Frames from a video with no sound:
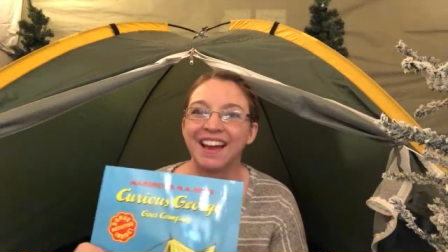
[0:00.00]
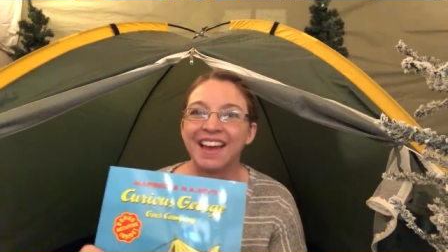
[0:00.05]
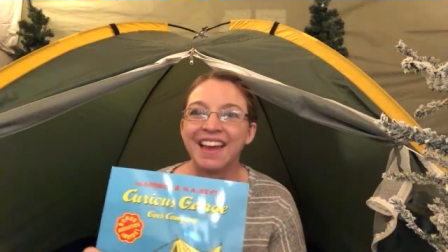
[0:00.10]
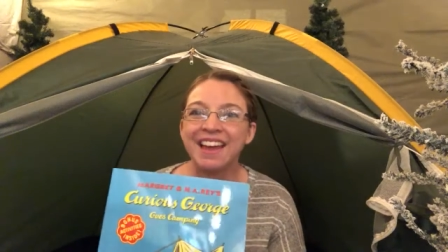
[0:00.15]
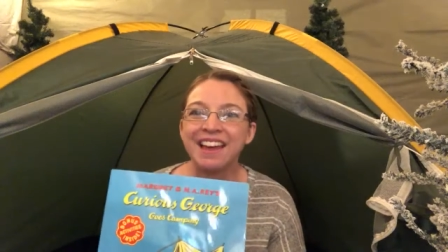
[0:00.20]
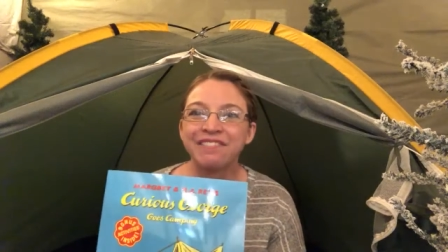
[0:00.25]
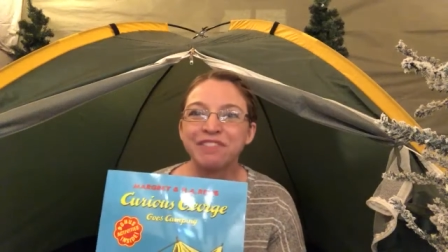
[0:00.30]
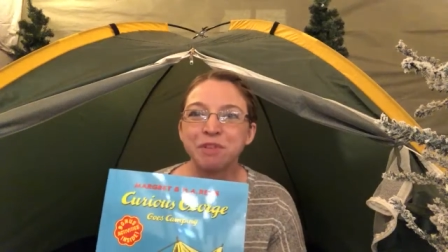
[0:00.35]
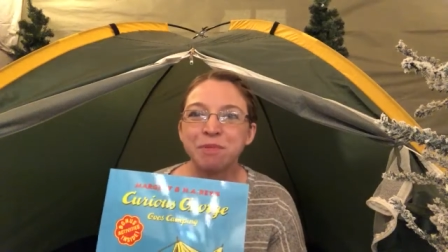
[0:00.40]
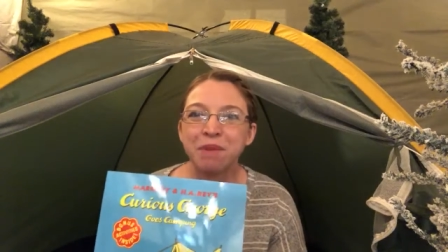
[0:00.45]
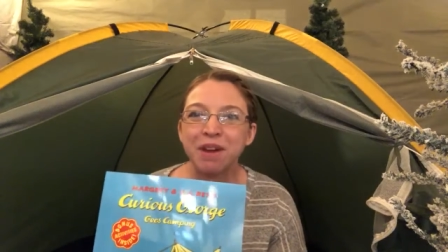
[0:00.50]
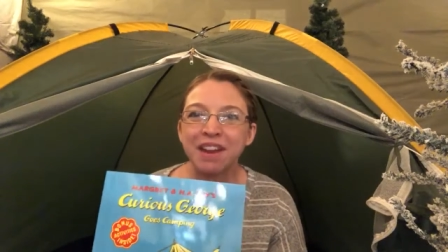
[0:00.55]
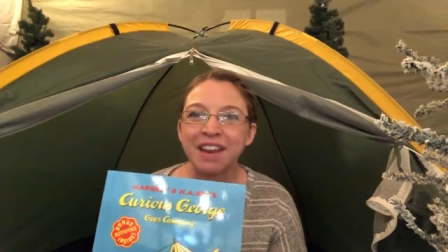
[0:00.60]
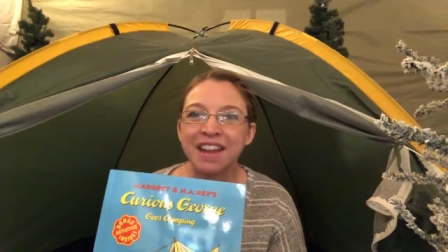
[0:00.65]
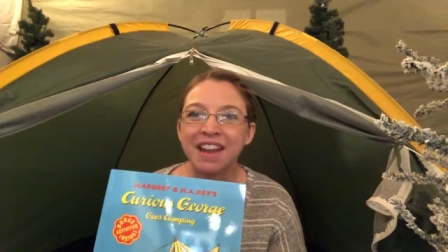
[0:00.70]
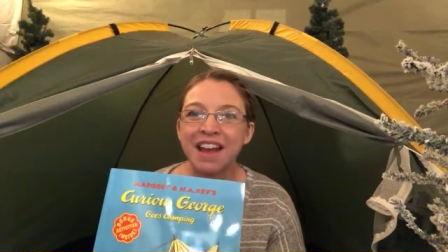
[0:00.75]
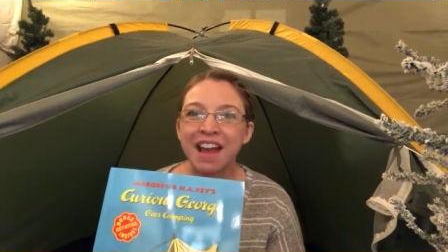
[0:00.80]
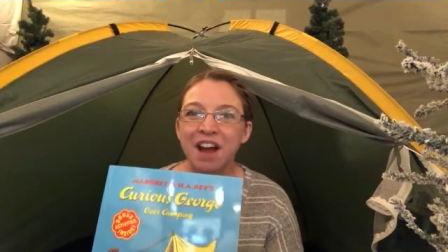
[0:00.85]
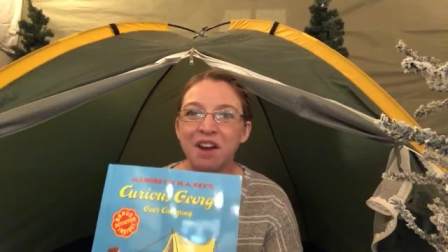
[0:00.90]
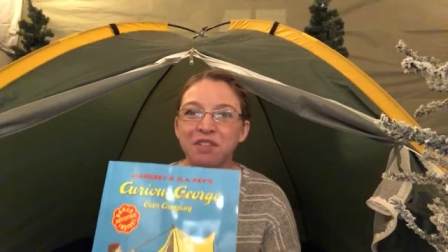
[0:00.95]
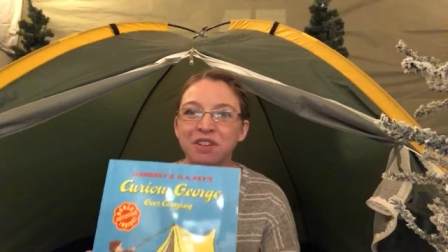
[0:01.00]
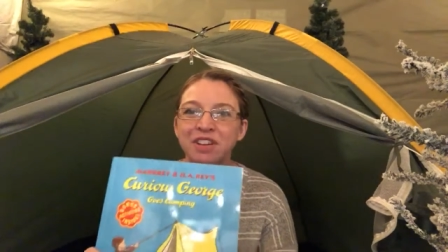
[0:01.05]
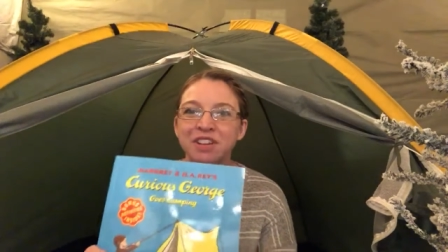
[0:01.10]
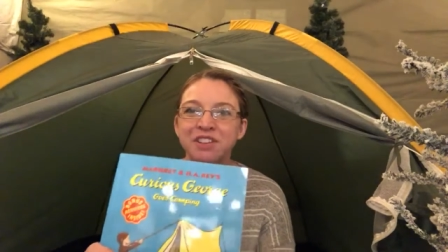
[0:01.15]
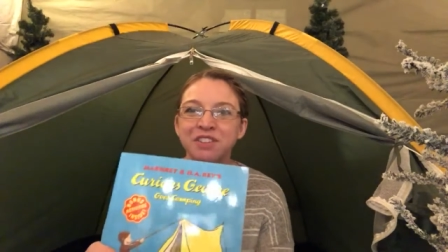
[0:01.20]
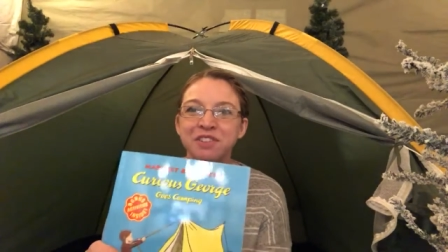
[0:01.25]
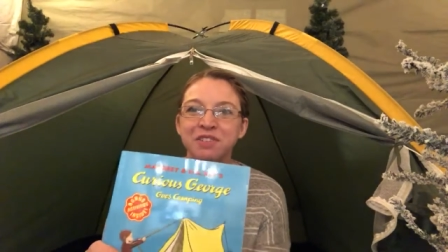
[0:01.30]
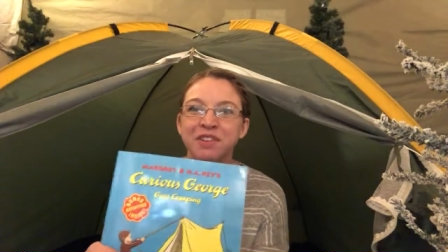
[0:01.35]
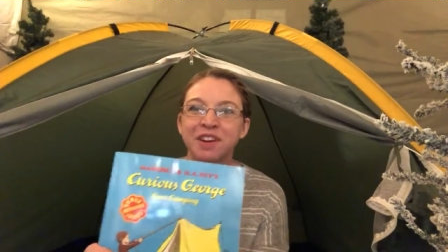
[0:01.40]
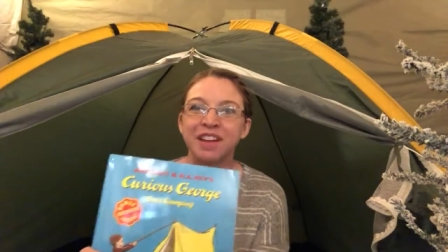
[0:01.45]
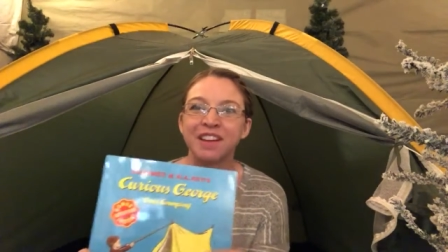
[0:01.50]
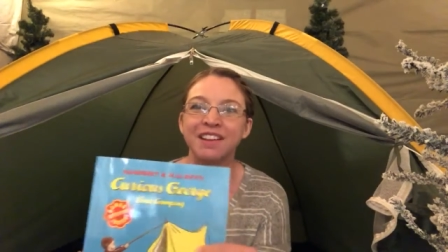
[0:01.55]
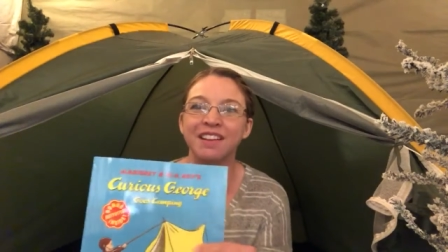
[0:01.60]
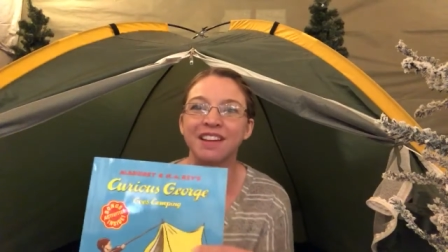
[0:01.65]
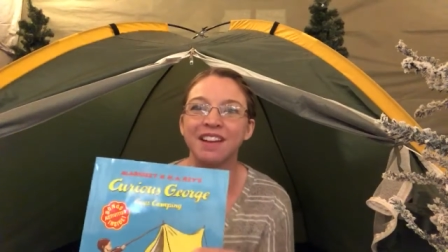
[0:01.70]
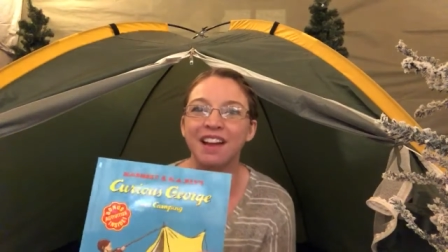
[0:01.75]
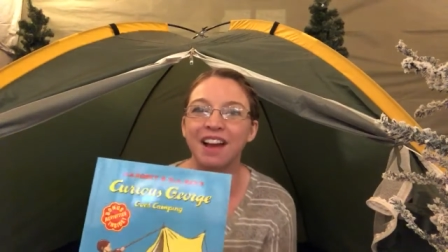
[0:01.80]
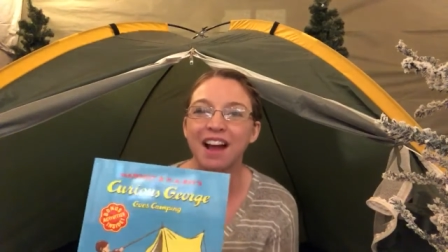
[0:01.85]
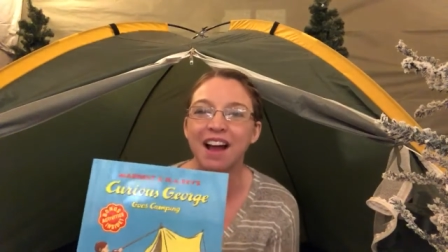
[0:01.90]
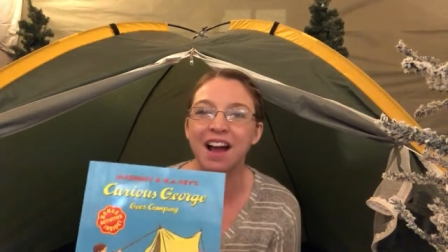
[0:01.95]
Hey everybody, how are you doing?
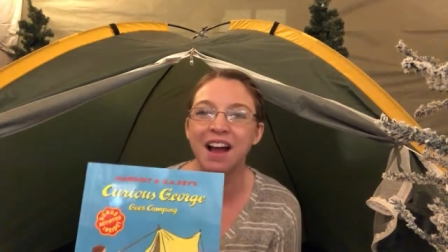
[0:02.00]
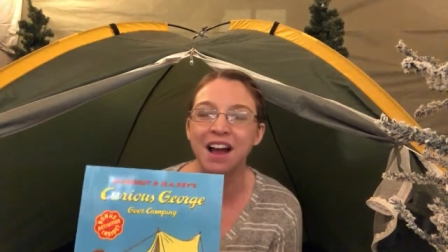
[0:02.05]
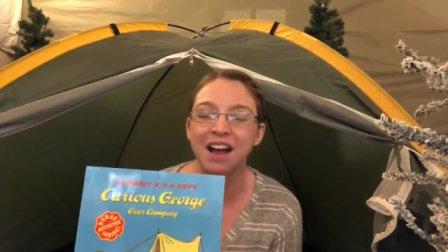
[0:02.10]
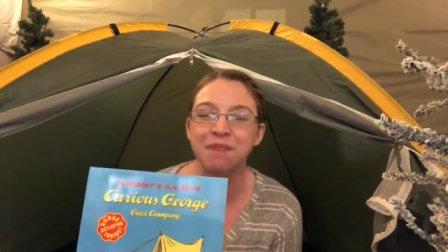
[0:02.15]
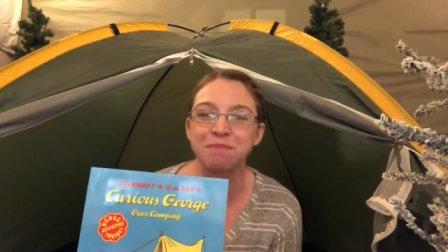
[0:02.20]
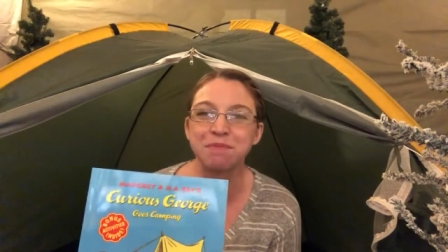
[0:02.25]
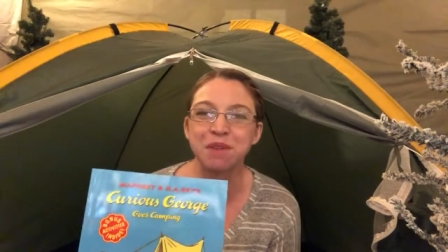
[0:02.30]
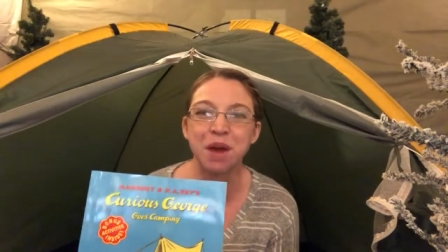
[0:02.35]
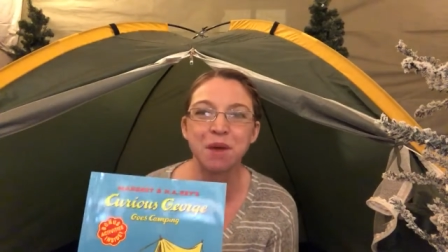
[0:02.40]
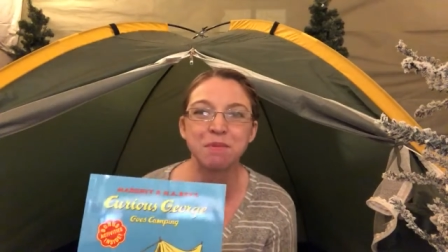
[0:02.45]
I'm